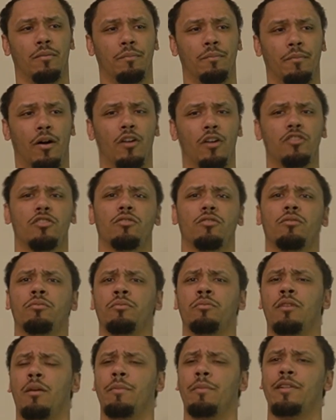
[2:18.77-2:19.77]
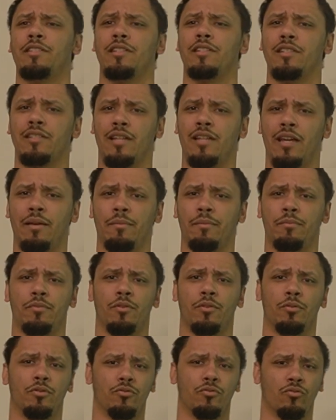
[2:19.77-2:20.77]
Also, coming into this game,
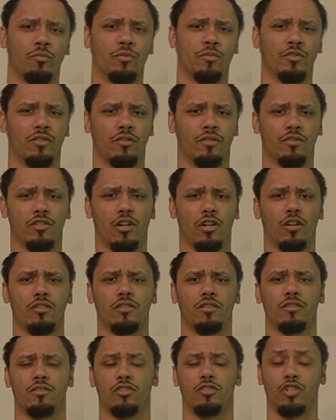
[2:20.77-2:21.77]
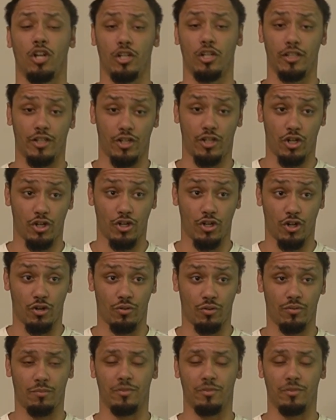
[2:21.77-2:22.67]
there was rumors of Charlie Curnow